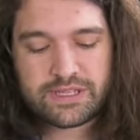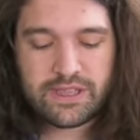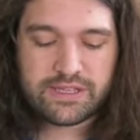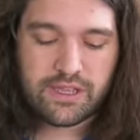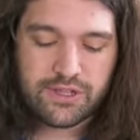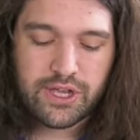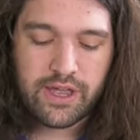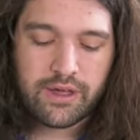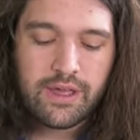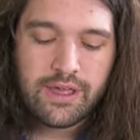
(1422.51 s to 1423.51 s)
and that's on the
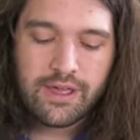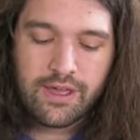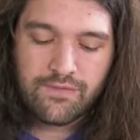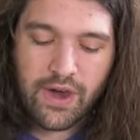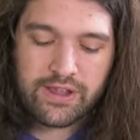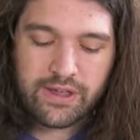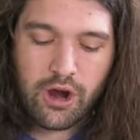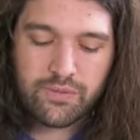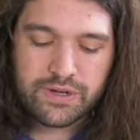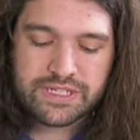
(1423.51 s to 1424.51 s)
channel. Finally,
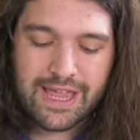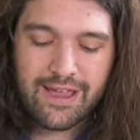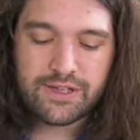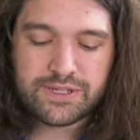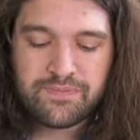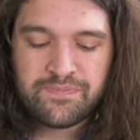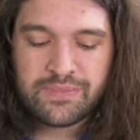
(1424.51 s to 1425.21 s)
hardware sales.